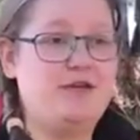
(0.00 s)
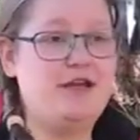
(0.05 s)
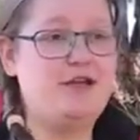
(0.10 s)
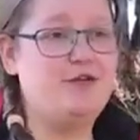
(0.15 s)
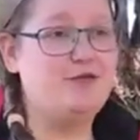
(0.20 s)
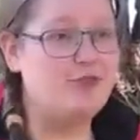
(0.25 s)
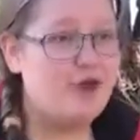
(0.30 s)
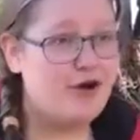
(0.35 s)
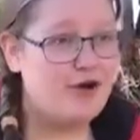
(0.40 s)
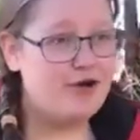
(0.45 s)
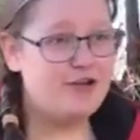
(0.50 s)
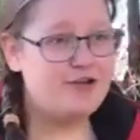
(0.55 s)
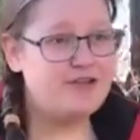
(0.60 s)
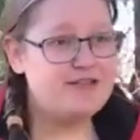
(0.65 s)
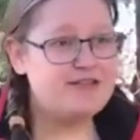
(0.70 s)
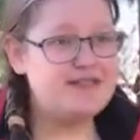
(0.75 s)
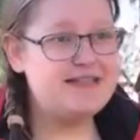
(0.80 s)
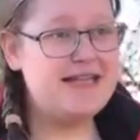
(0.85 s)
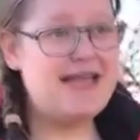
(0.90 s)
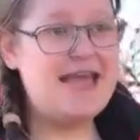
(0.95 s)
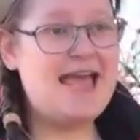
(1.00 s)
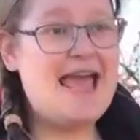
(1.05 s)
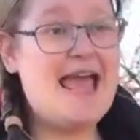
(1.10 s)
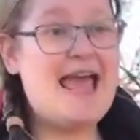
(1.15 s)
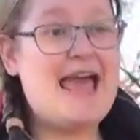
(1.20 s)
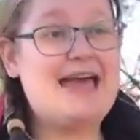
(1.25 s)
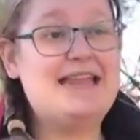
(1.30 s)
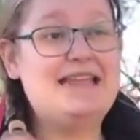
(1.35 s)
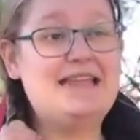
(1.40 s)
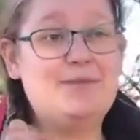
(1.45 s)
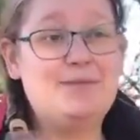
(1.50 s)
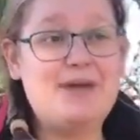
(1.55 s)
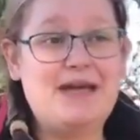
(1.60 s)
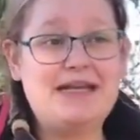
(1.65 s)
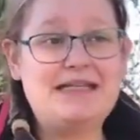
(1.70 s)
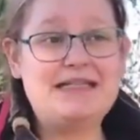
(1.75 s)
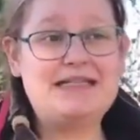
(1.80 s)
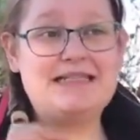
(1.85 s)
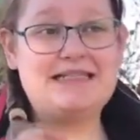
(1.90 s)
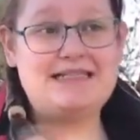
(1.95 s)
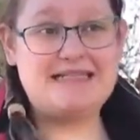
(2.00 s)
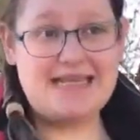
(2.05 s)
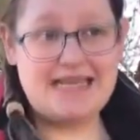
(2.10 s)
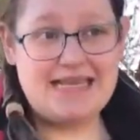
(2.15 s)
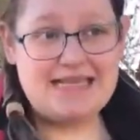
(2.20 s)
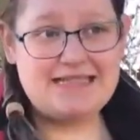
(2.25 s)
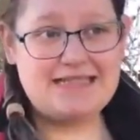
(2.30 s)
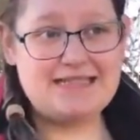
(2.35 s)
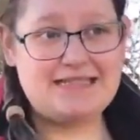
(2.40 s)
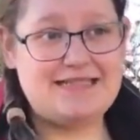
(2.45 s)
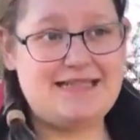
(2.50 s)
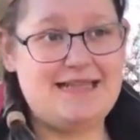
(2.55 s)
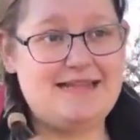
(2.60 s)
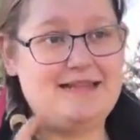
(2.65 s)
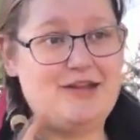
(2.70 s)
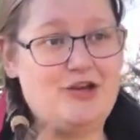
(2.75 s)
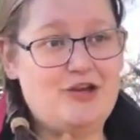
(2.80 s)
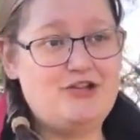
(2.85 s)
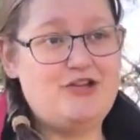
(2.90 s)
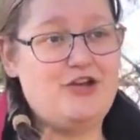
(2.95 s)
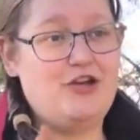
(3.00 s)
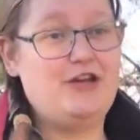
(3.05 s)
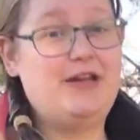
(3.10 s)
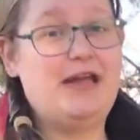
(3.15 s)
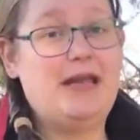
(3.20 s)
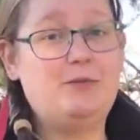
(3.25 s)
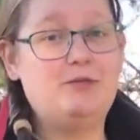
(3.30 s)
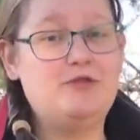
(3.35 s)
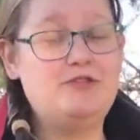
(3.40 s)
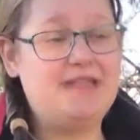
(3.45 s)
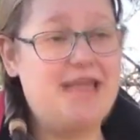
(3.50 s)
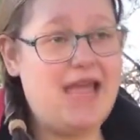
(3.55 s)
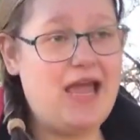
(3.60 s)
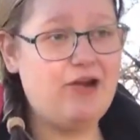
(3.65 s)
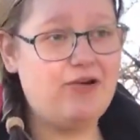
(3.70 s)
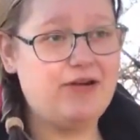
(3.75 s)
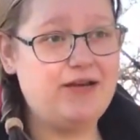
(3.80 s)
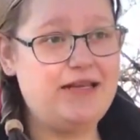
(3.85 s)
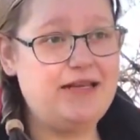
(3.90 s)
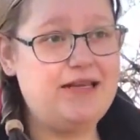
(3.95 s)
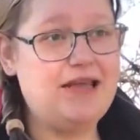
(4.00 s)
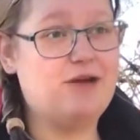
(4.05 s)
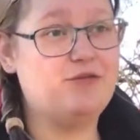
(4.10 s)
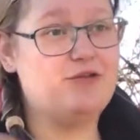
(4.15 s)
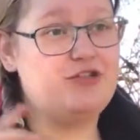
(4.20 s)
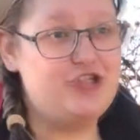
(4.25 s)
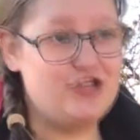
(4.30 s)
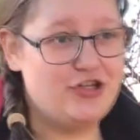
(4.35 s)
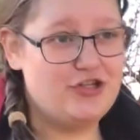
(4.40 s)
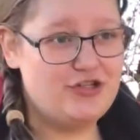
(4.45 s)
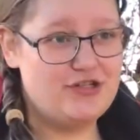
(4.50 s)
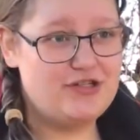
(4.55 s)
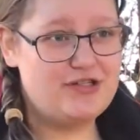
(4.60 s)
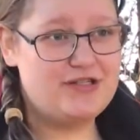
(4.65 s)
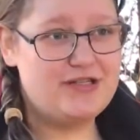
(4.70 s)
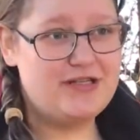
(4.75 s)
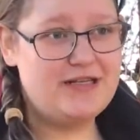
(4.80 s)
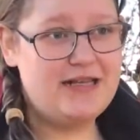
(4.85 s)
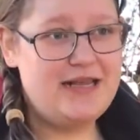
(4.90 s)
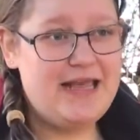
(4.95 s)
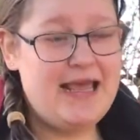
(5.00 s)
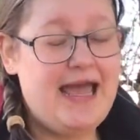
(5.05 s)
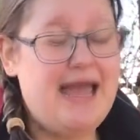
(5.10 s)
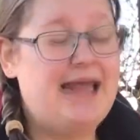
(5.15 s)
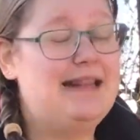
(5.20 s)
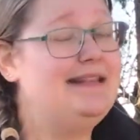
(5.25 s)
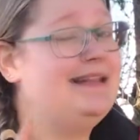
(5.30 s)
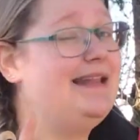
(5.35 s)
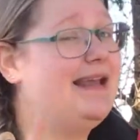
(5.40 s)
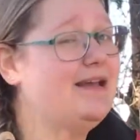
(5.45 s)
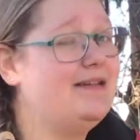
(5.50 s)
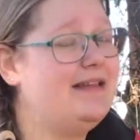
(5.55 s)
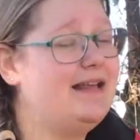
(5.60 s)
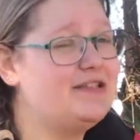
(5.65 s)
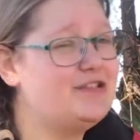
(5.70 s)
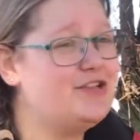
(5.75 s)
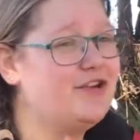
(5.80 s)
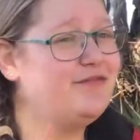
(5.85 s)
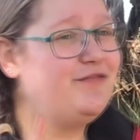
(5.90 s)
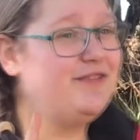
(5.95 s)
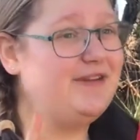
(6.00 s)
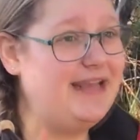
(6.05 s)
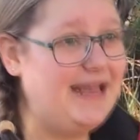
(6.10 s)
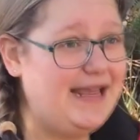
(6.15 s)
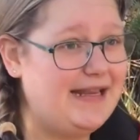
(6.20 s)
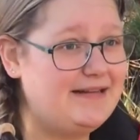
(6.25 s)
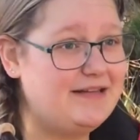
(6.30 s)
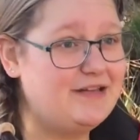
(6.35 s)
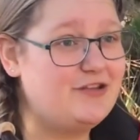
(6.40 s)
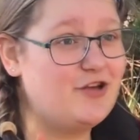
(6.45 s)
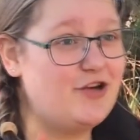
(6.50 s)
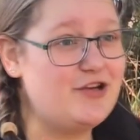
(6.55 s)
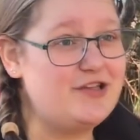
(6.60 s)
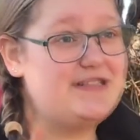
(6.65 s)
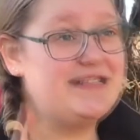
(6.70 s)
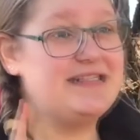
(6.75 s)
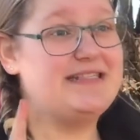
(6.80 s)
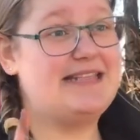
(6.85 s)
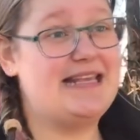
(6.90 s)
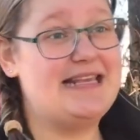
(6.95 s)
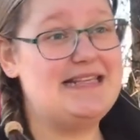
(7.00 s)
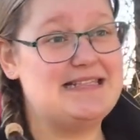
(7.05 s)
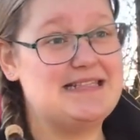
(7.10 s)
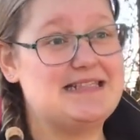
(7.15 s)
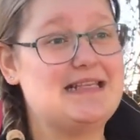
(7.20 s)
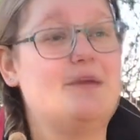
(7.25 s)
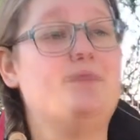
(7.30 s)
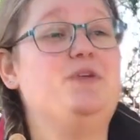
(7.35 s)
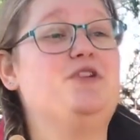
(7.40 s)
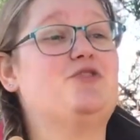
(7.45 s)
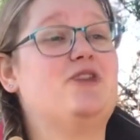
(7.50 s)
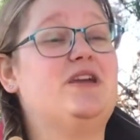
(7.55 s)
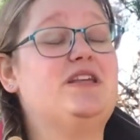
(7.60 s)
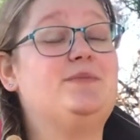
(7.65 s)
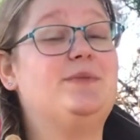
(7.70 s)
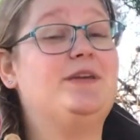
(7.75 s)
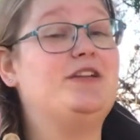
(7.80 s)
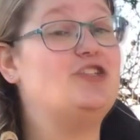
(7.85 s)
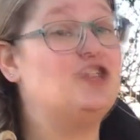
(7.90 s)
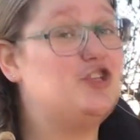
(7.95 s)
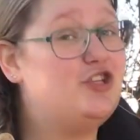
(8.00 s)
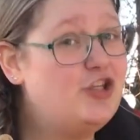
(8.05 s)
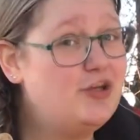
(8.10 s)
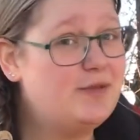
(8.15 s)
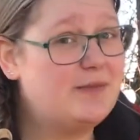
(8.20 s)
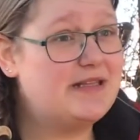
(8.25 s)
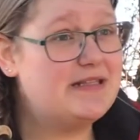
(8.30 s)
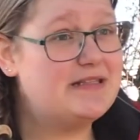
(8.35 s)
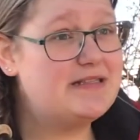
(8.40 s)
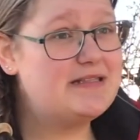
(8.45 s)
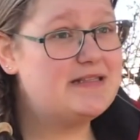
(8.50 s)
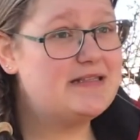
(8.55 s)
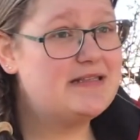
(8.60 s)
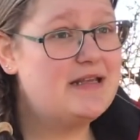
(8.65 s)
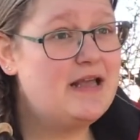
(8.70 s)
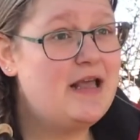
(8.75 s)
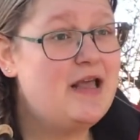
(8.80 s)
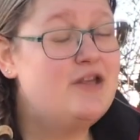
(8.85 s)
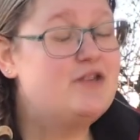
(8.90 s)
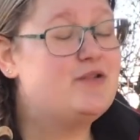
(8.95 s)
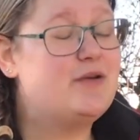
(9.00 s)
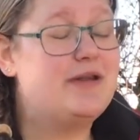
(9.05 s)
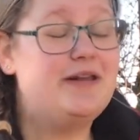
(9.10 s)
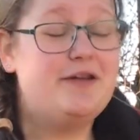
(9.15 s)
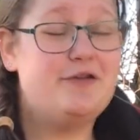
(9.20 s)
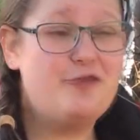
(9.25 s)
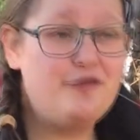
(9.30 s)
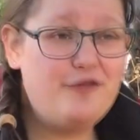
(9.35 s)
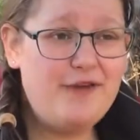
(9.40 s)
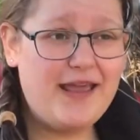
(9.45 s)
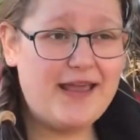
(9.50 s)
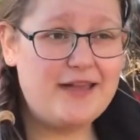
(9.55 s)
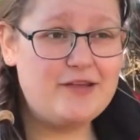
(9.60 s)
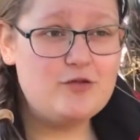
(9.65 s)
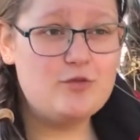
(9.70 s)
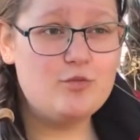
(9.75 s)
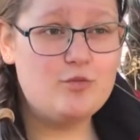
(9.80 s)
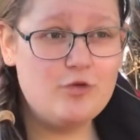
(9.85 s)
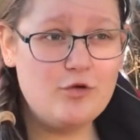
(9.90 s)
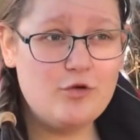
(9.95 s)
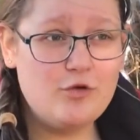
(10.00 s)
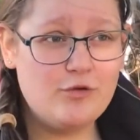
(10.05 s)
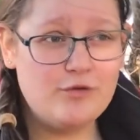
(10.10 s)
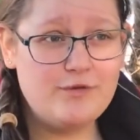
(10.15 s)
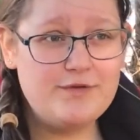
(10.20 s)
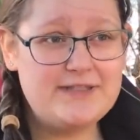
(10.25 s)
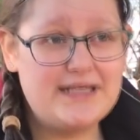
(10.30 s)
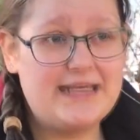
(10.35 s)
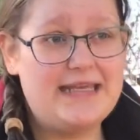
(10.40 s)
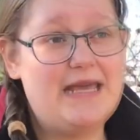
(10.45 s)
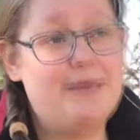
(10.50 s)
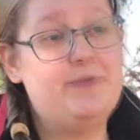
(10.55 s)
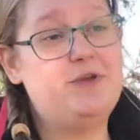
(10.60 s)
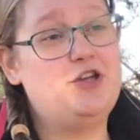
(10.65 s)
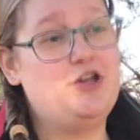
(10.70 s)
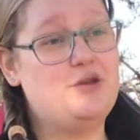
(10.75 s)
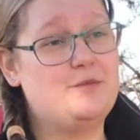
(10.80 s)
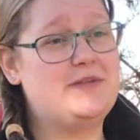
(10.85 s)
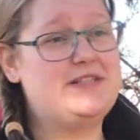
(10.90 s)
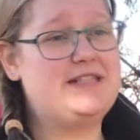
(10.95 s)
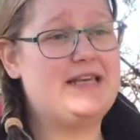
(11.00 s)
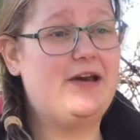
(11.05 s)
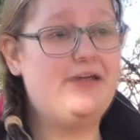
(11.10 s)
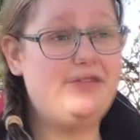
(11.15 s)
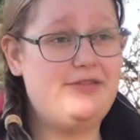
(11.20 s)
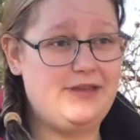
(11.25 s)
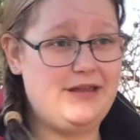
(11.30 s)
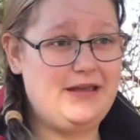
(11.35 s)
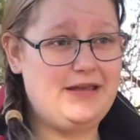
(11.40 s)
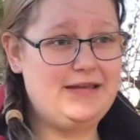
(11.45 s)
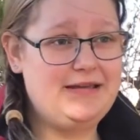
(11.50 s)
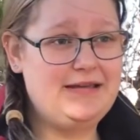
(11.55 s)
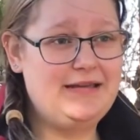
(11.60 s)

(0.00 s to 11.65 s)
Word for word: regrows, and the amount of diseases that those herd animals carry are reduced. And now let's not forget that those diseases can be transmitted to humans. So in effect, wolves are keeping humans healthy.